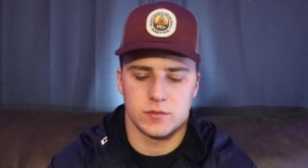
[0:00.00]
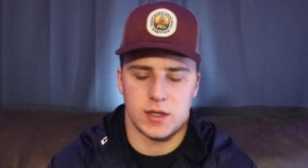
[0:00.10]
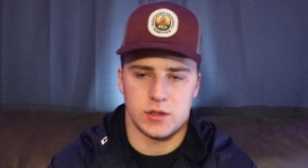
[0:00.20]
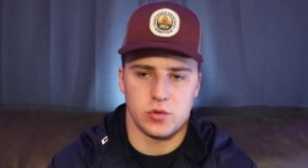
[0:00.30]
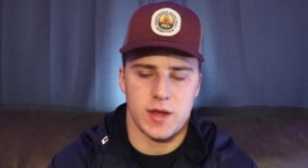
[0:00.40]

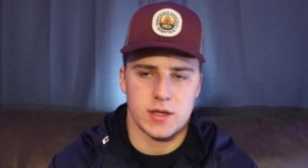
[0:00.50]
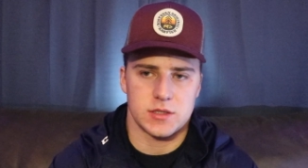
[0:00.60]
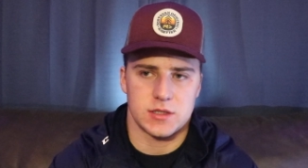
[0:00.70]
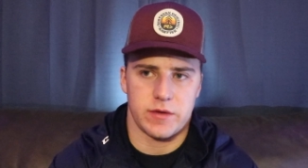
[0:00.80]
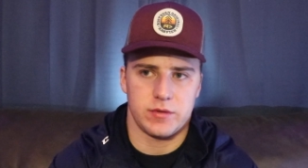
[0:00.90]
And in
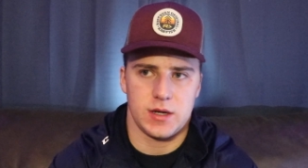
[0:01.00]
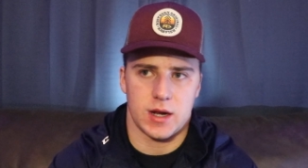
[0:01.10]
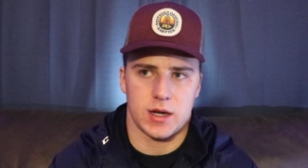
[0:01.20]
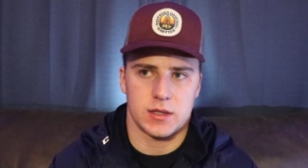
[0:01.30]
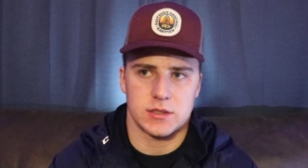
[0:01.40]
2017,
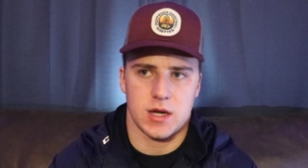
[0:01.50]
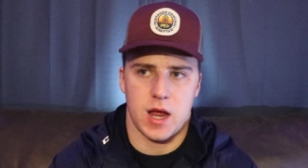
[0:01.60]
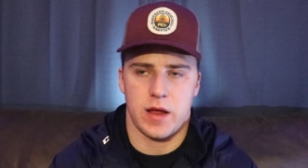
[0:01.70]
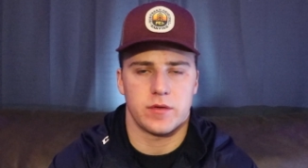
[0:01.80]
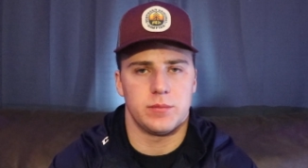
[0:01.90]
I cut this
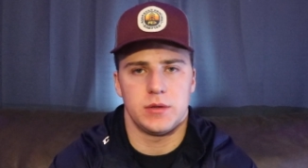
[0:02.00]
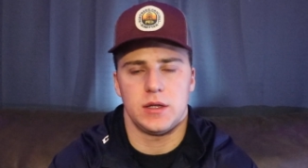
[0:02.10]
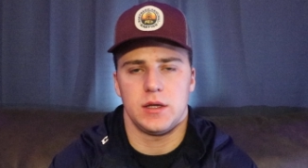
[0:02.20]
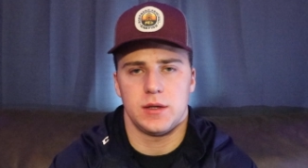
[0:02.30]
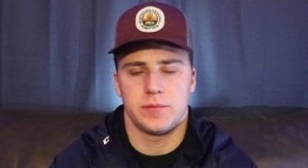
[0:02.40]
guy off
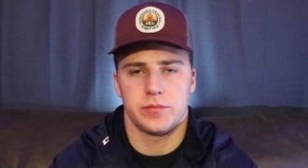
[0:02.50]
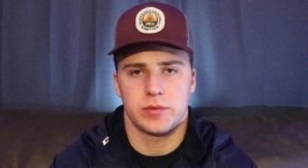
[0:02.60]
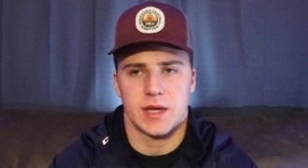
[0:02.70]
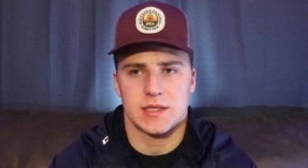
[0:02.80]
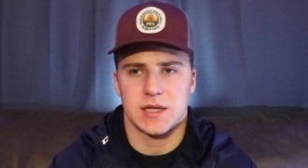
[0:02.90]
completely.
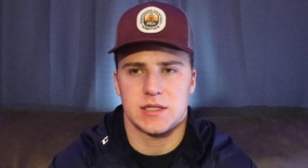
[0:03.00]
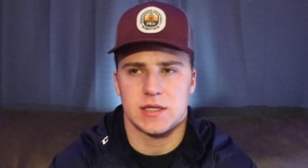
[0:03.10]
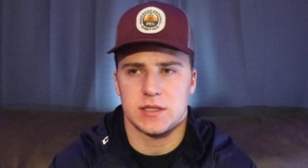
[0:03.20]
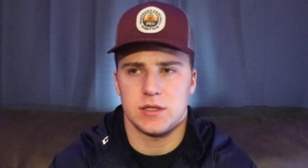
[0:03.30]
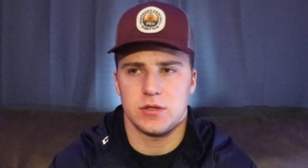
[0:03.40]
That's like
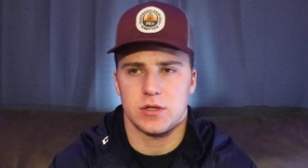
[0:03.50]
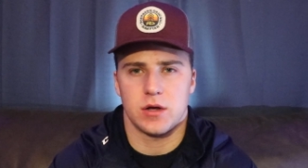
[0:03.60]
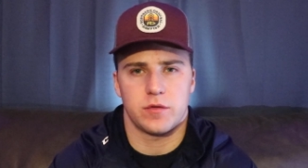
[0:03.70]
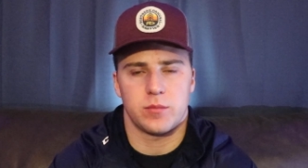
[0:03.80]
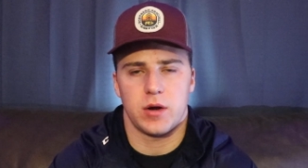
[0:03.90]
6 years
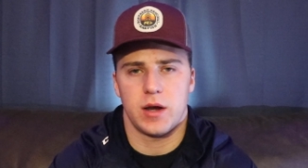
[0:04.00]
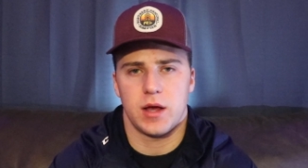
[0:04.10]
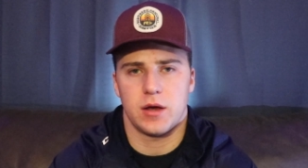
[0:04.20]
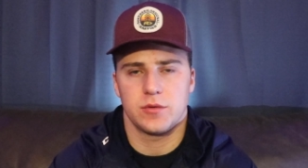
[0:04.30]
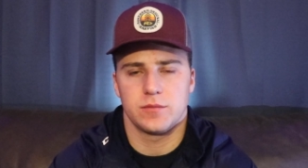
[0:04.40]
ago from right
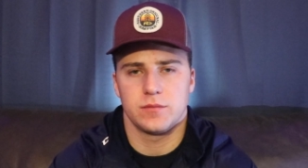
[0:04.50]
now.